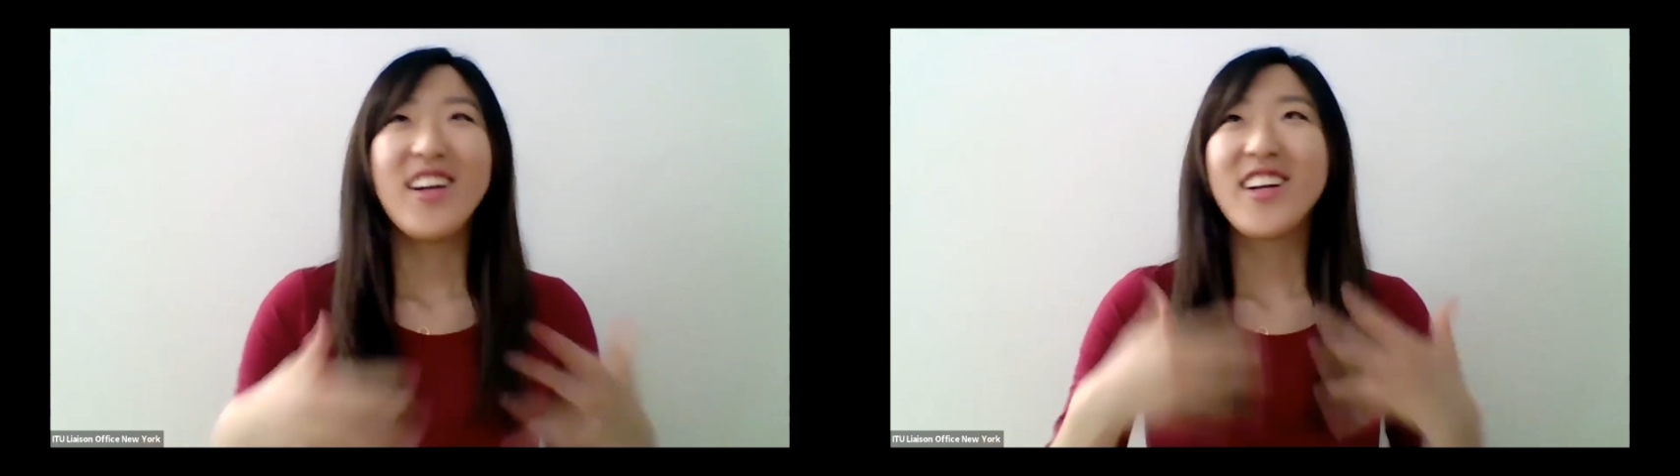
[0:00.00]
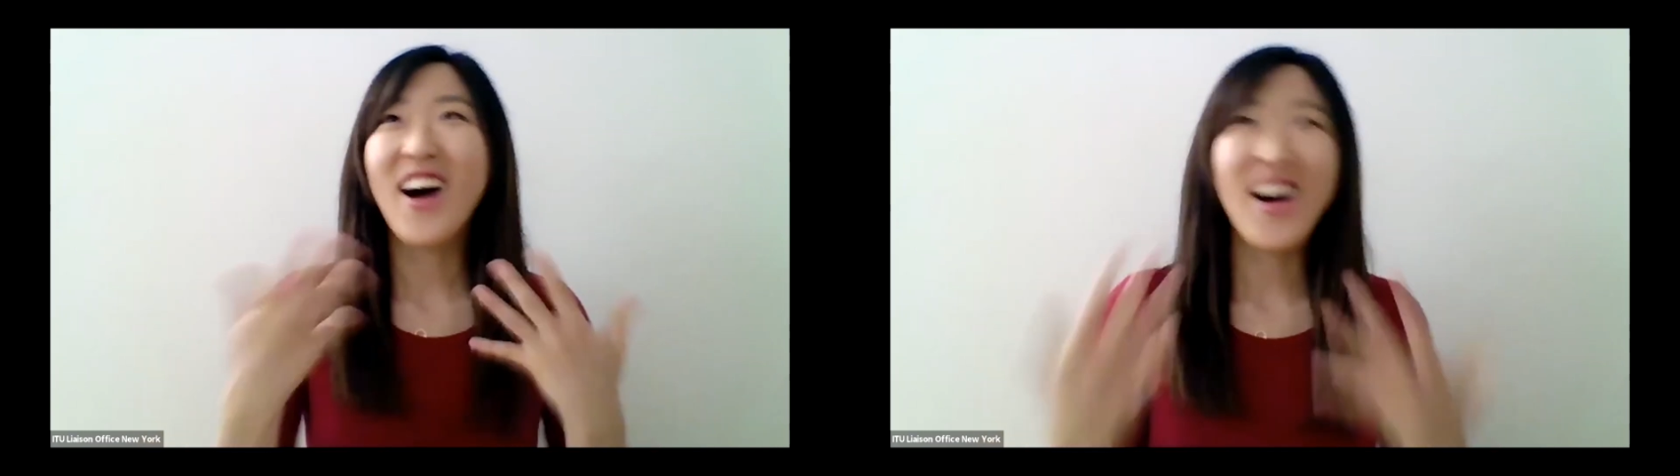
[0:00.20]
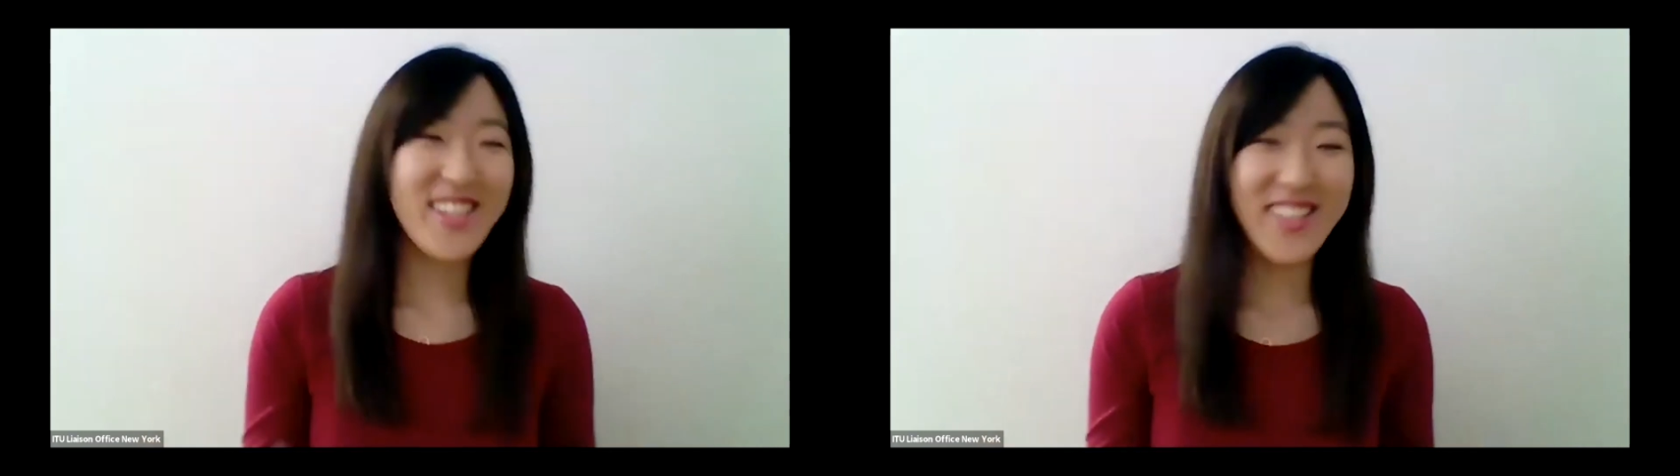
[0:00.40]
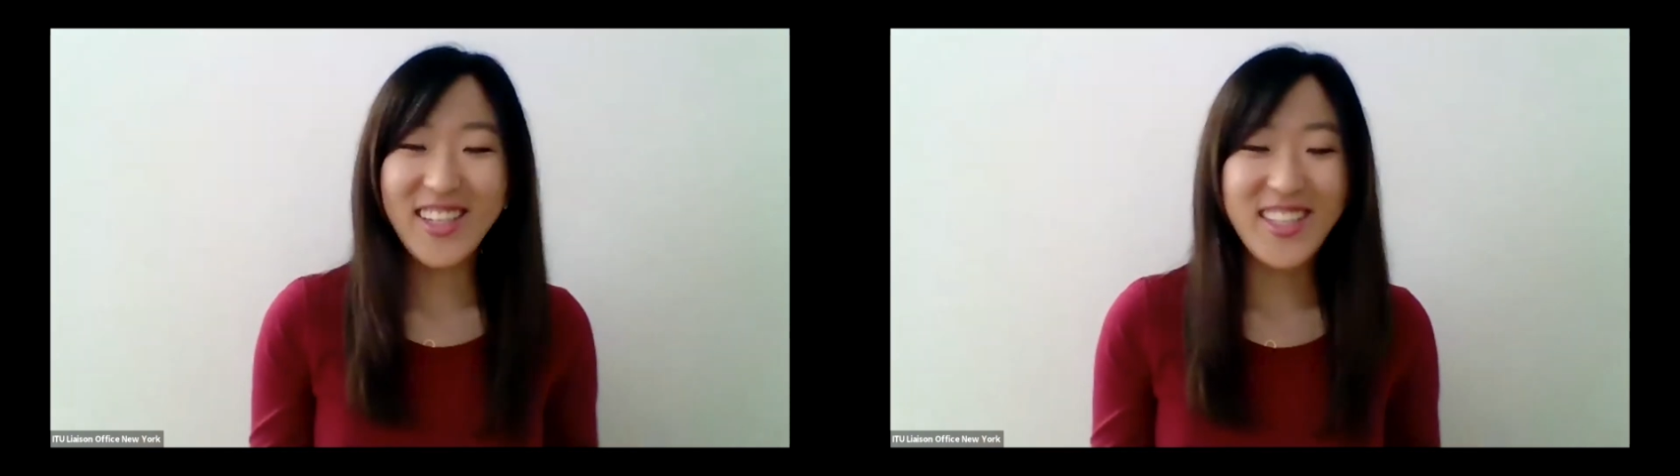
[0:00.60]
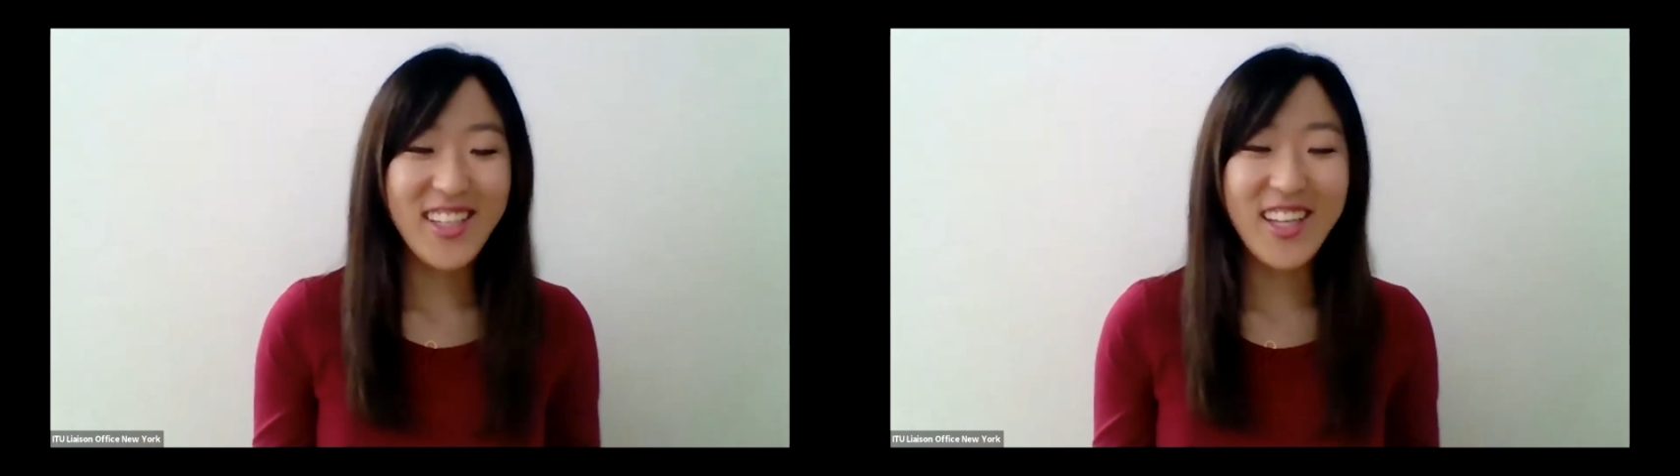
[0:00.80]

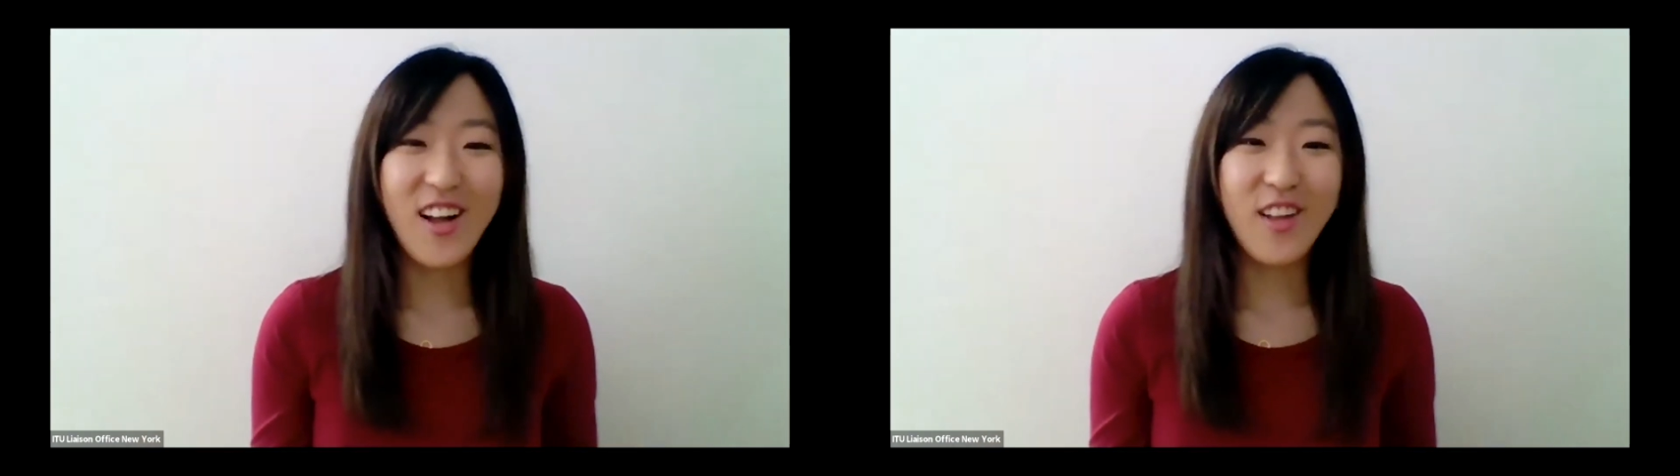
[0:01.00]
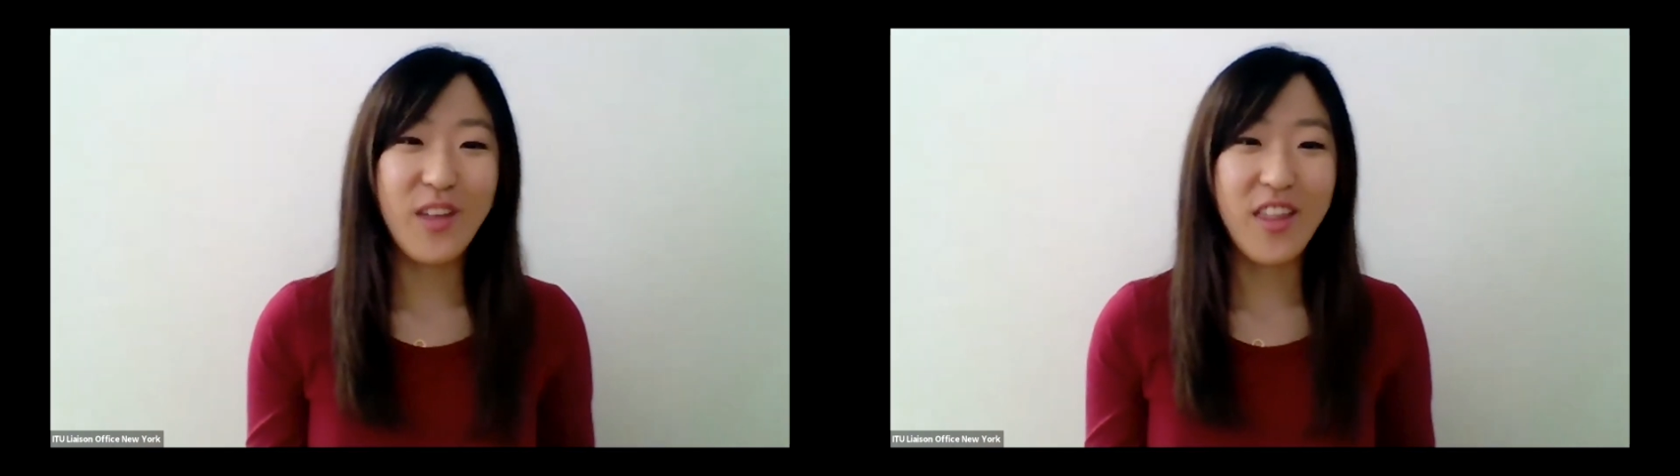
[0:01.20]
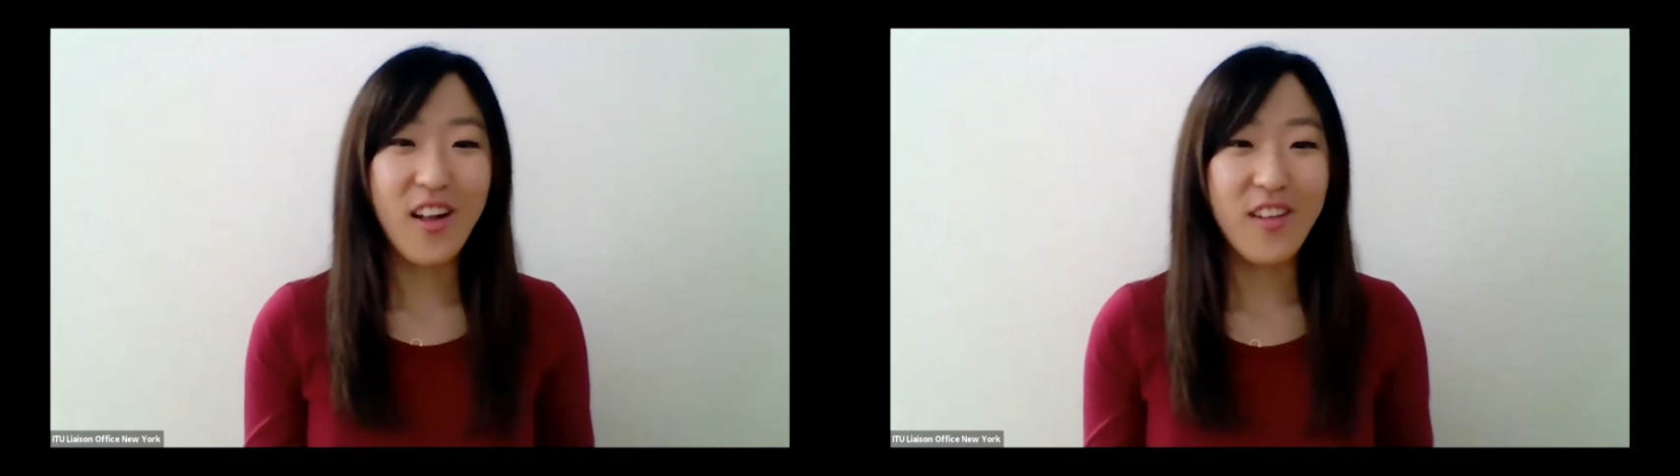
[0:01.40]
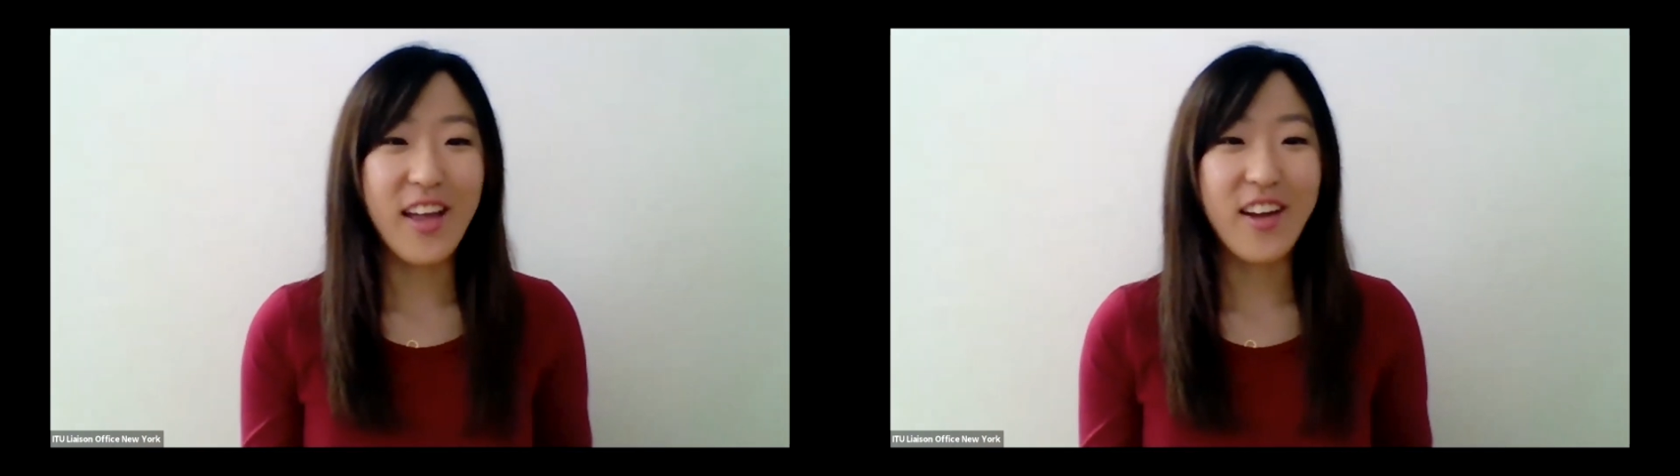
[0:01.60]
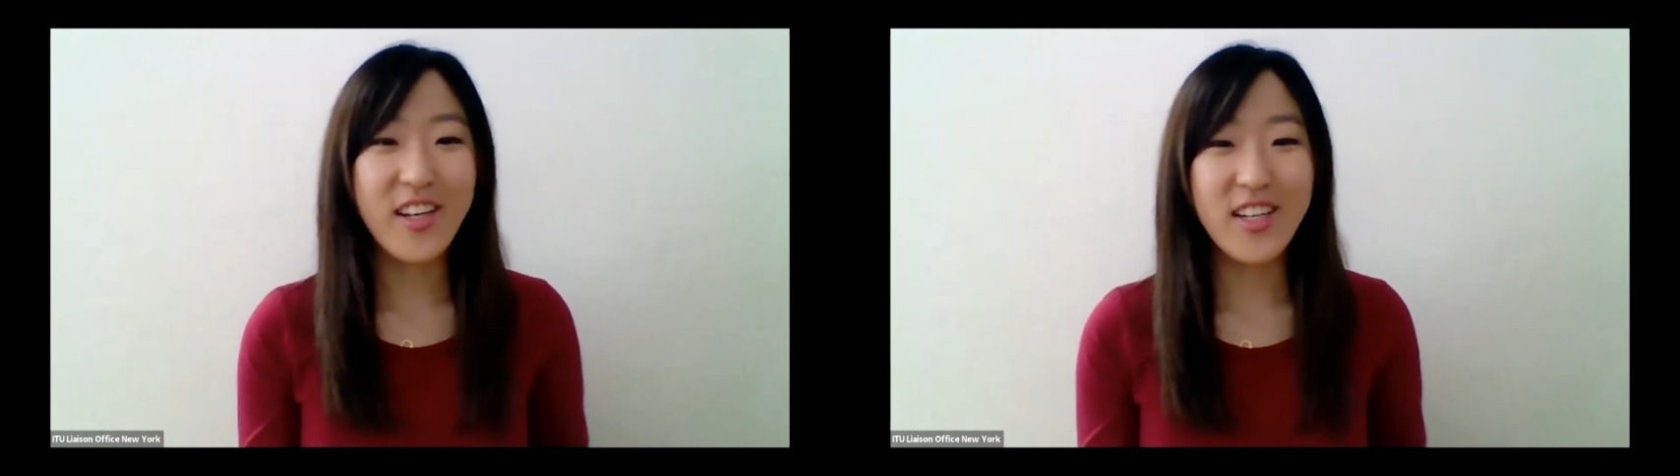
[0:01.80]
constantly dealing with all of
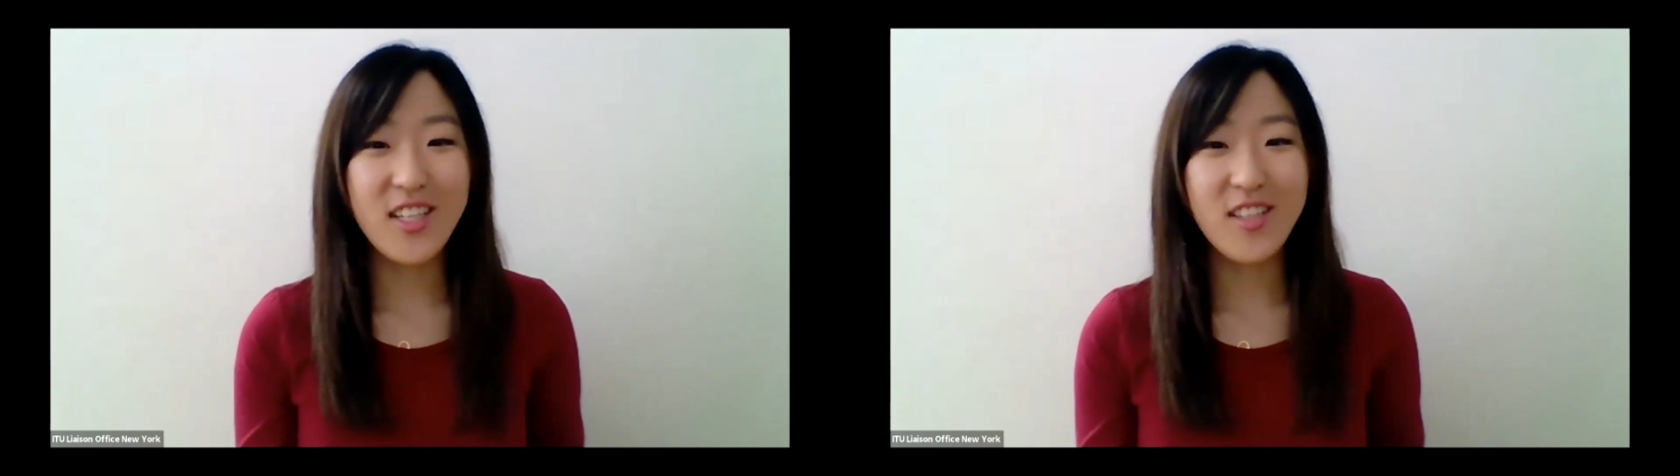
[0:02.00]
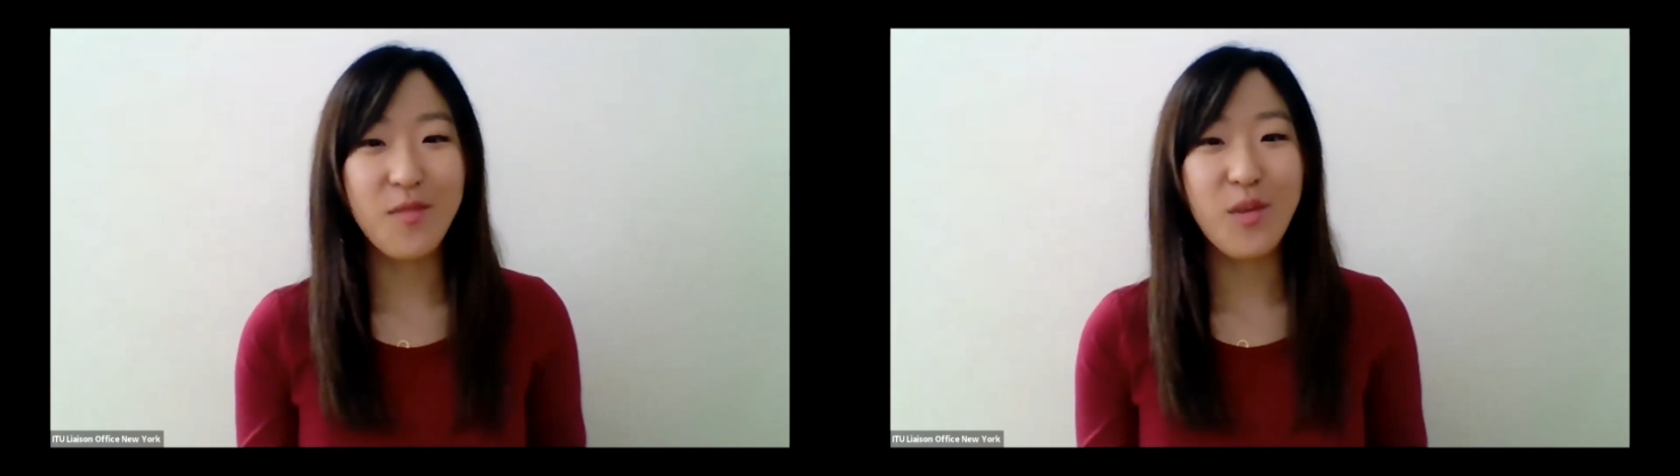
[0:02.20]
that criticism,